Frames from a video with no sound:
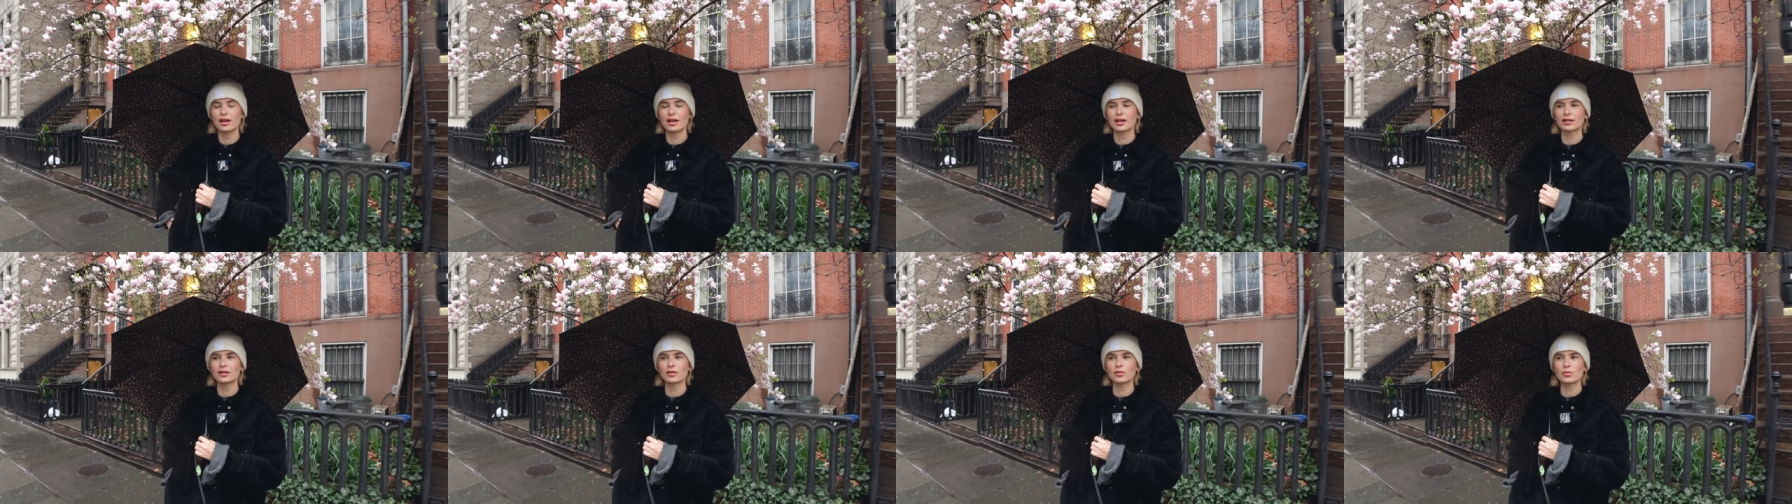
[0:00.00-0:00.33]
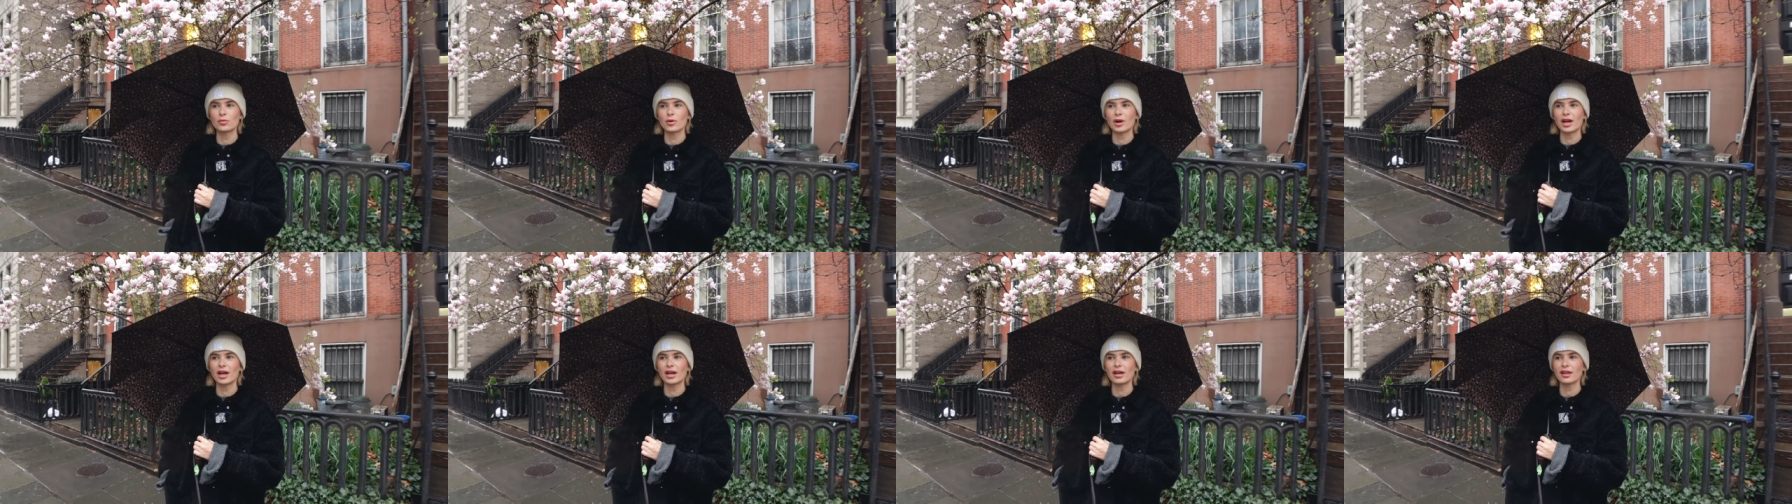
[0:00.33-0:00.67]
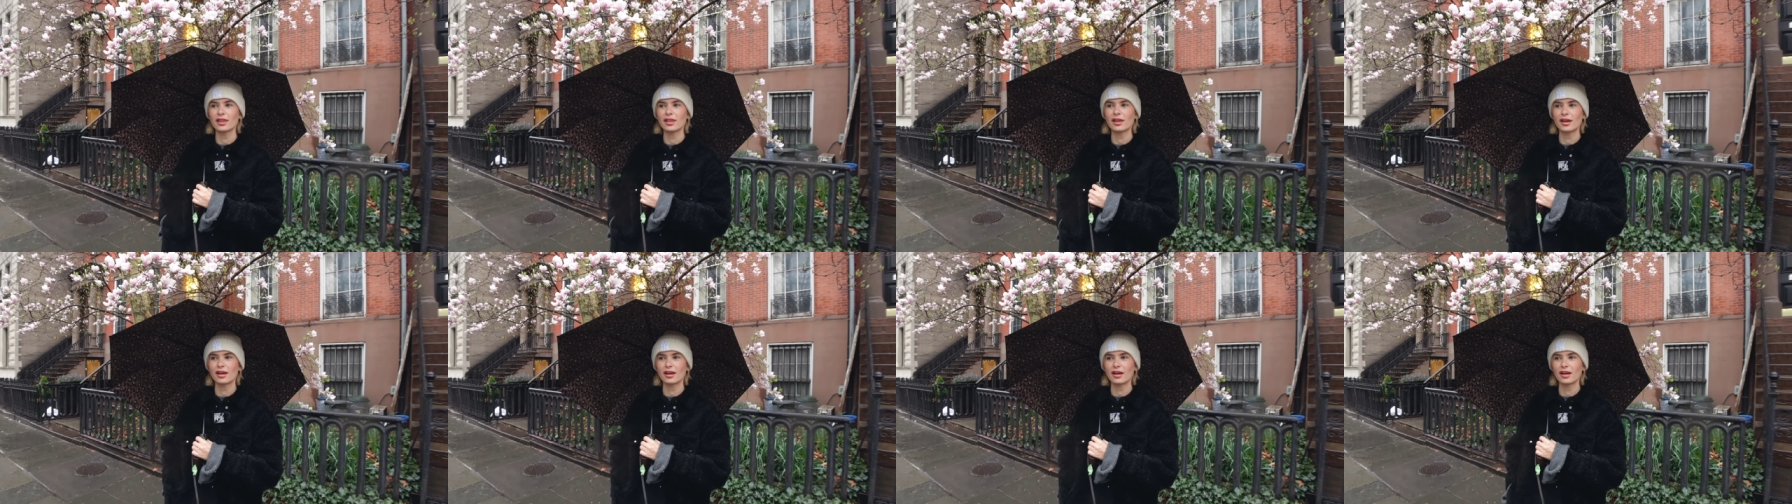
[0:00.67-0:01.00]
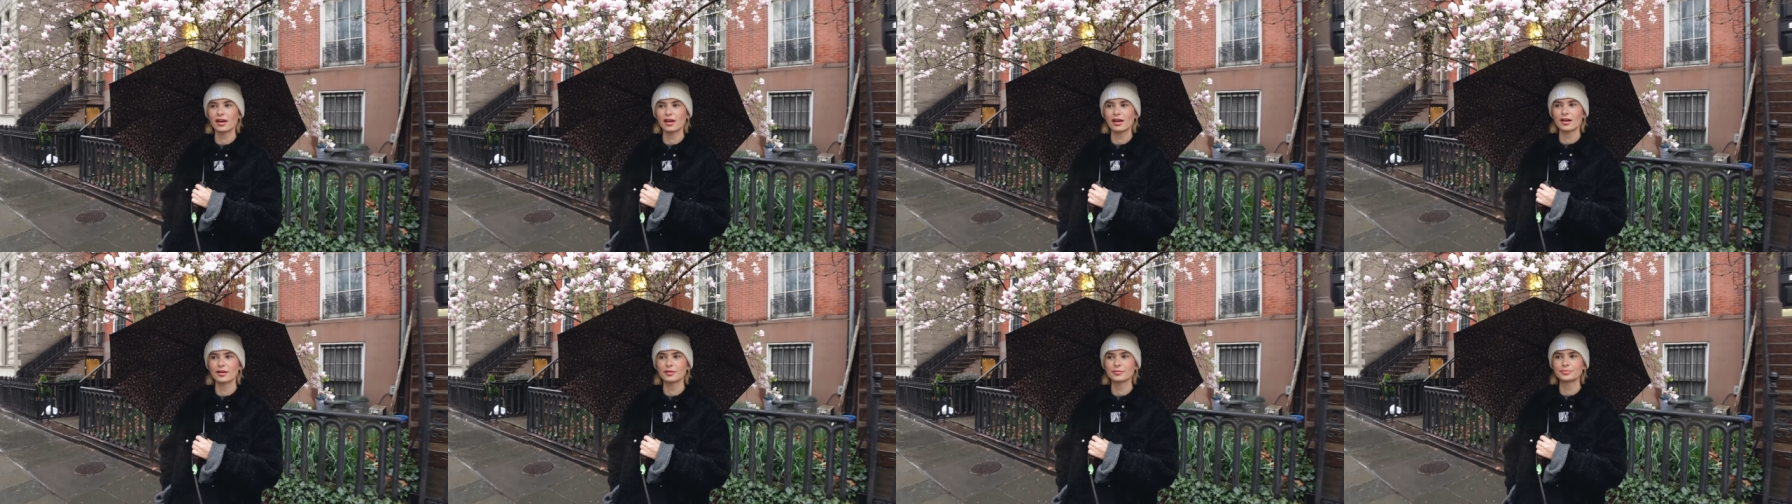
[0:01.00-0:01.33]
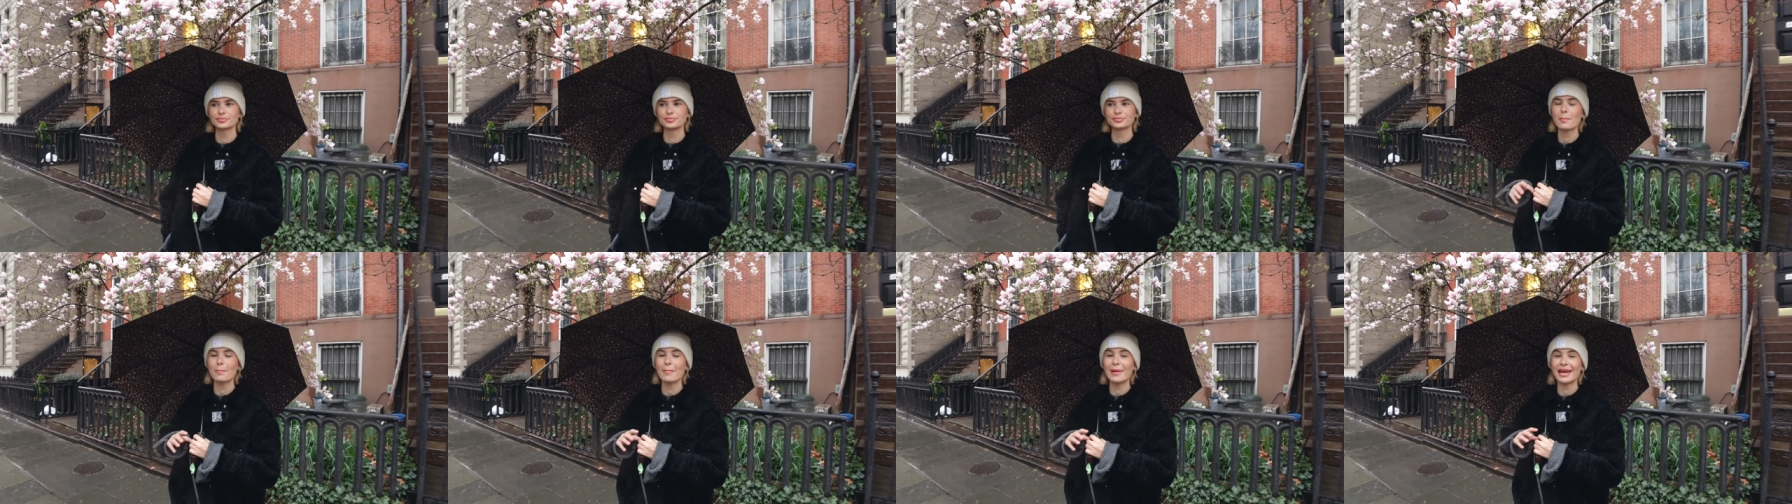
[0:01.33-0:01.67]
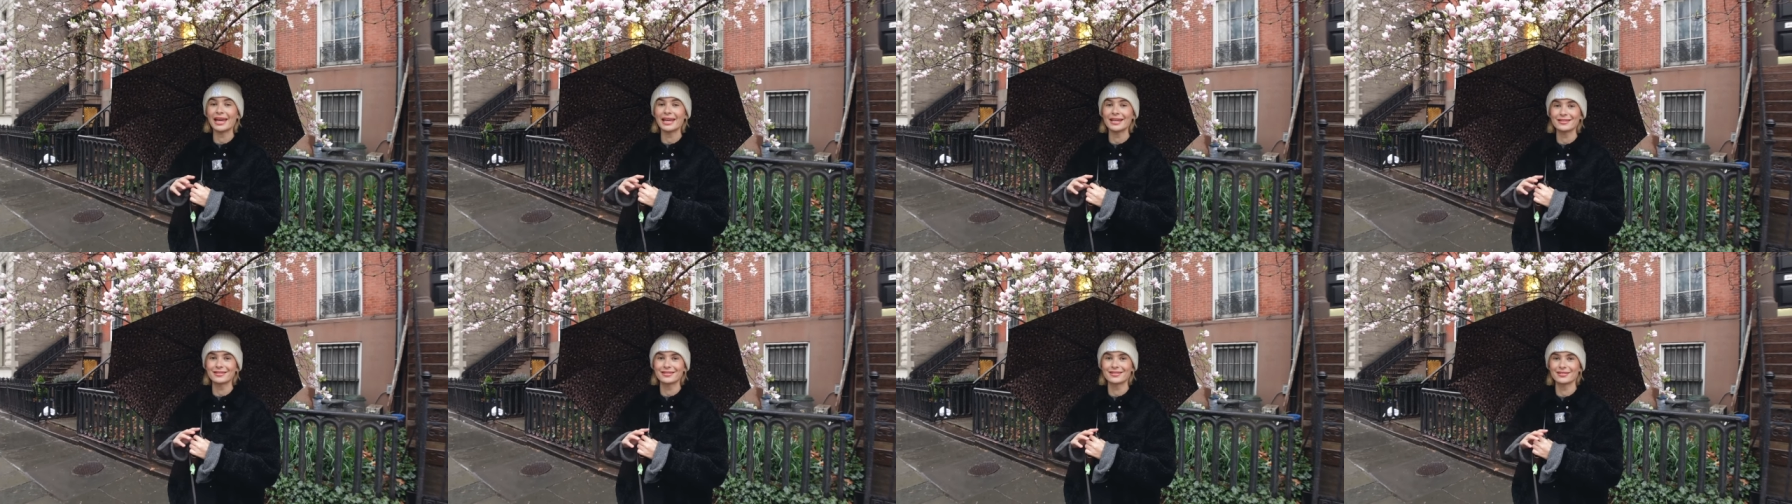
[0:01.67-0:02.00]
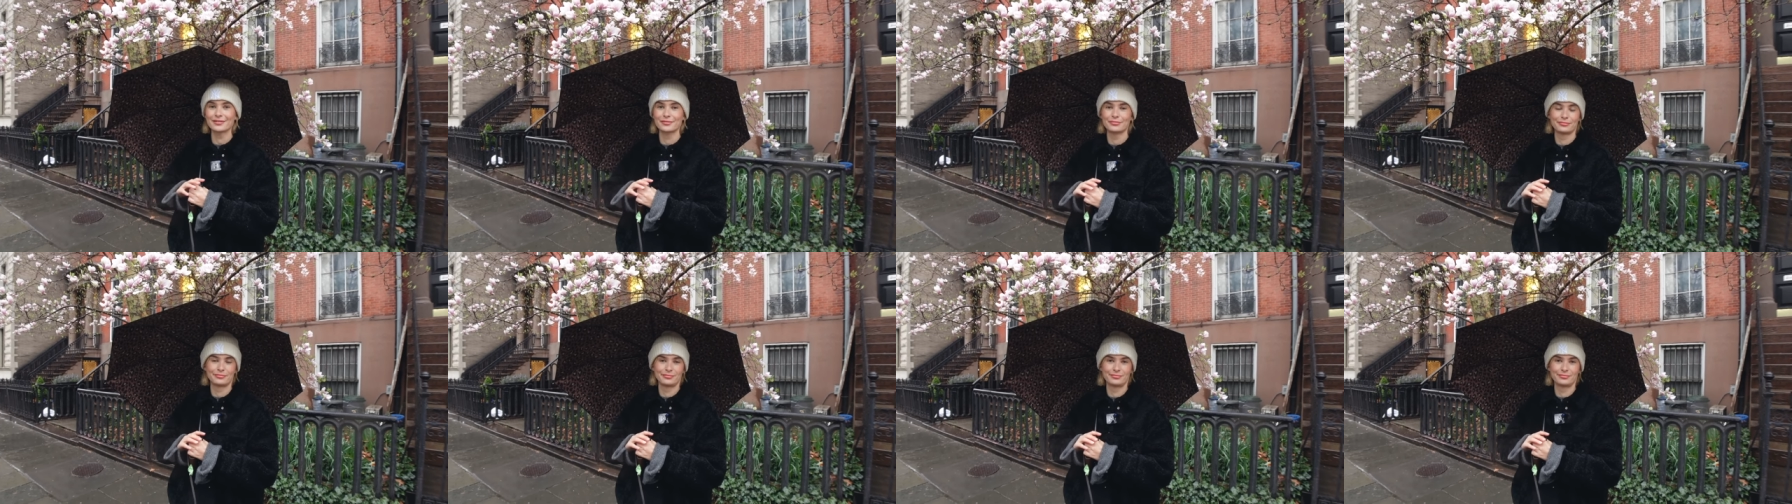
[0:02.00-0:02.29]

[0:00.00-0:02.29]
like the way they mate